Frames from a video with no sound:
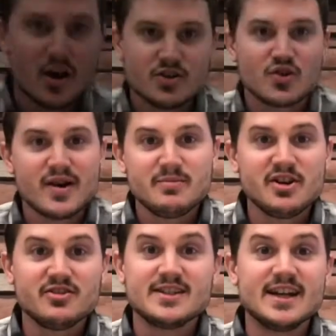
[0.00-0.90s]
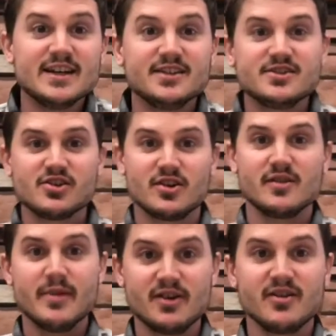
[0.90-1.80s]
So I'm here today to talk
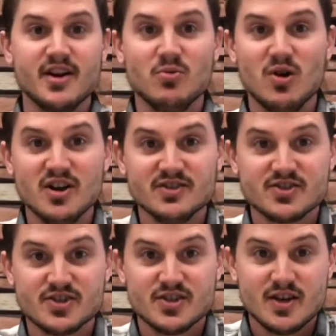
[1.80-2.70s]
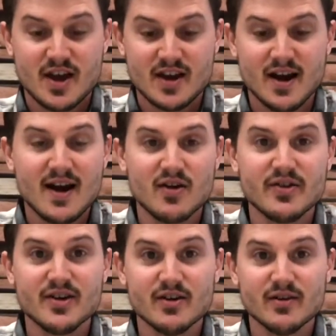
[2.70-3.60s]
about Gaiwans and how
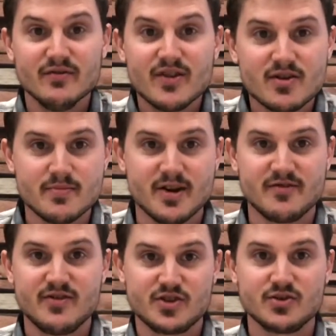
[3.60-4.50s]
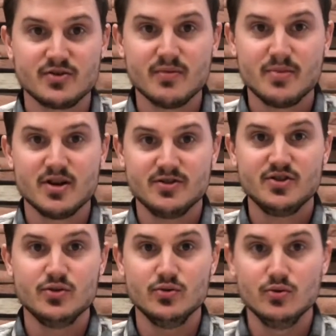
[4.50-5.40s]
they're very beneficial compared
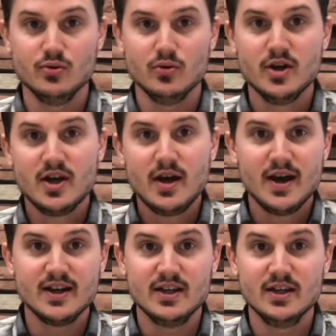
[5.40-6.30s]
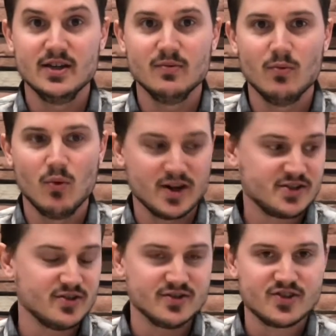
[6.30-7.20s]
to any
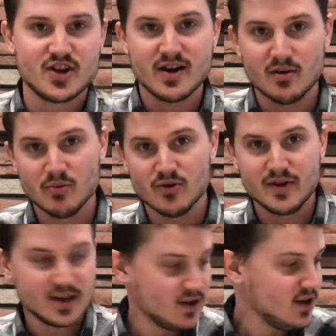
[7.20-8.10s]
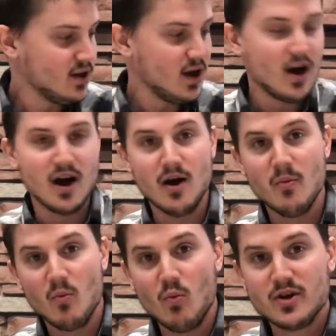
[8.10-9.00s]
Western style brewing. Uh,
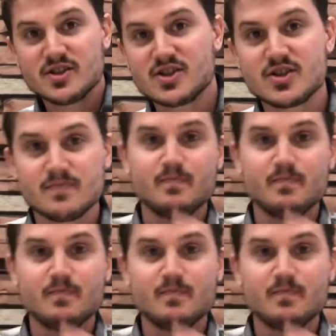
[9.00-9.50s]
once,